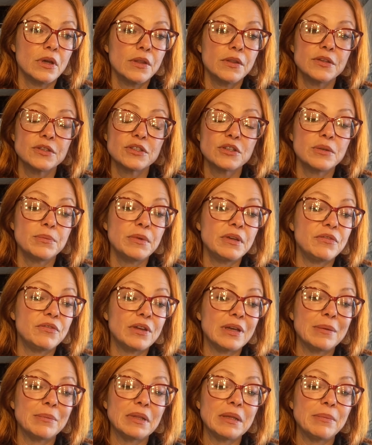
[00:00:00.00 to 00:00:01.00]
This could be
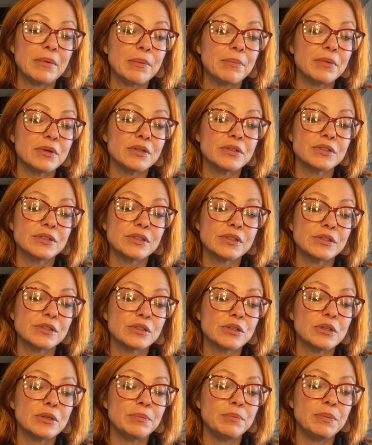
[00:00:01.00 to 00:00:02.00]
family members. This
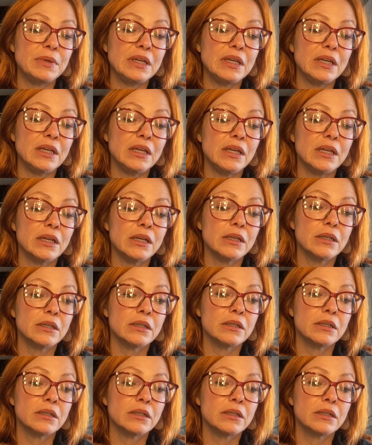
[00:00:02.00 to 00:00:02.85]
could be